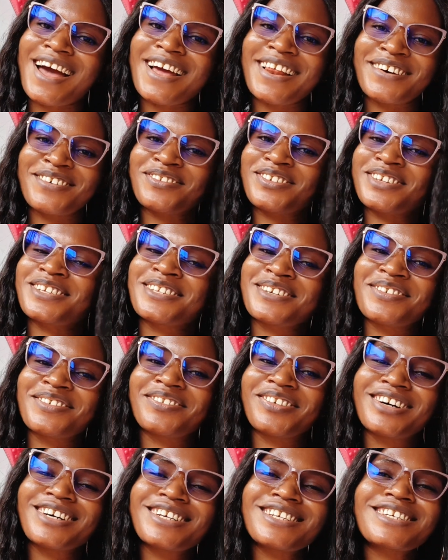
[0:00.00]
I love you
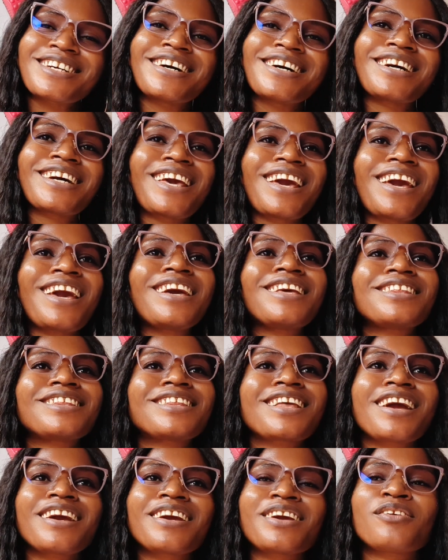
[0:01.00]
so much.
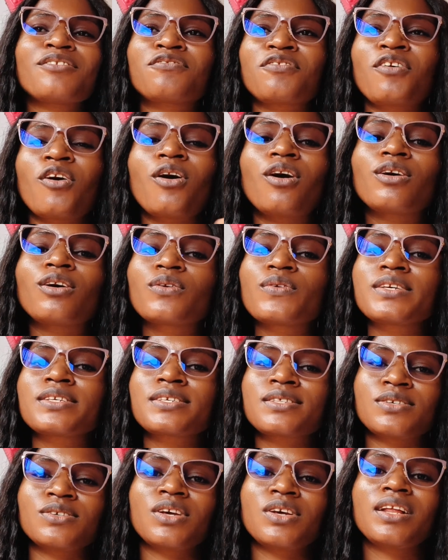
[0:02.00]
Okay, thank you for
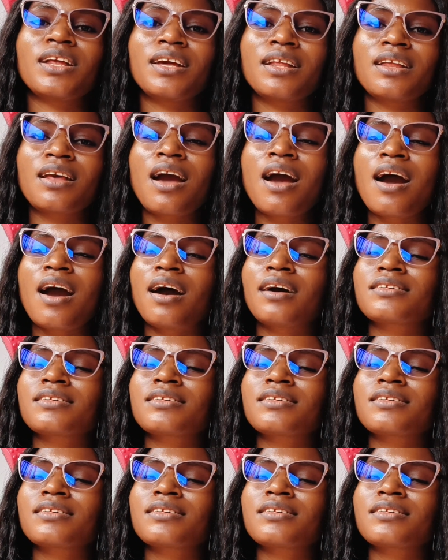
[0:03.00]
always tuning in.